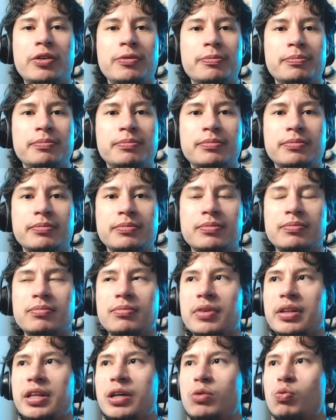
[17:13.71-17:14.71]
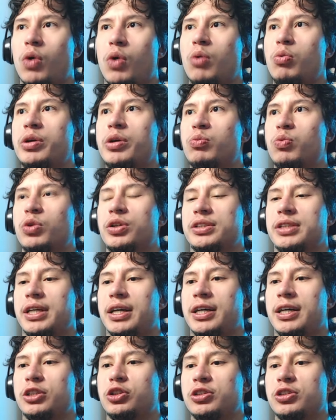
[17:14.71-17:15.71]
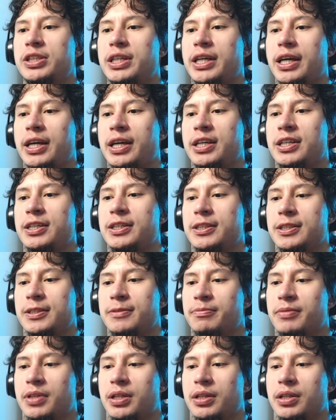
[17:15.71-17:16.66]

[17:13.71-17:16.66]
I think Wawad was actually a